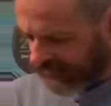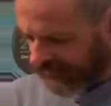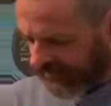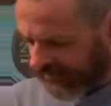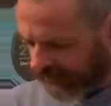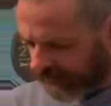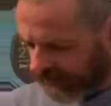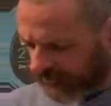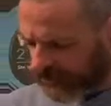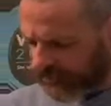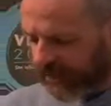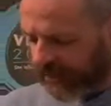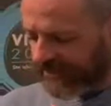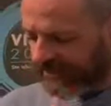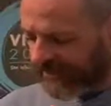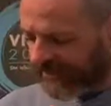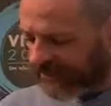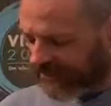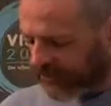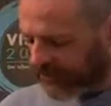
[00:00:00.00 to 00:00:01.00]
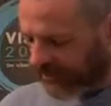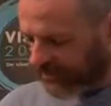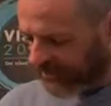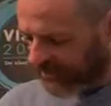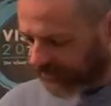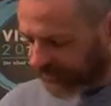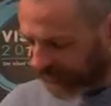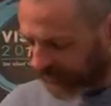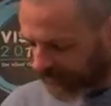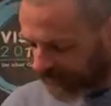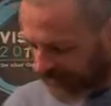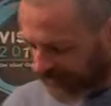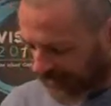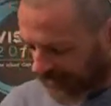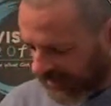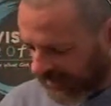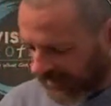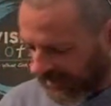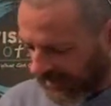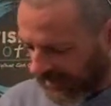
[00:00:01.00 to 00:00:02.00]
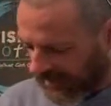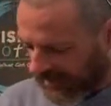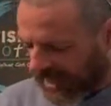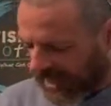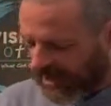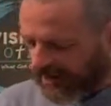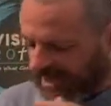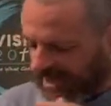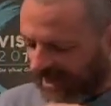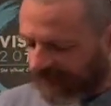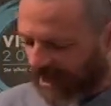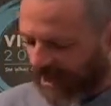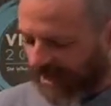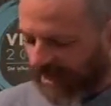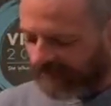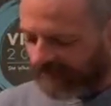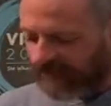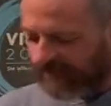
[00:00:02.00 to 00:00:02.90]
in verse 1 of chapter 22, now it came about after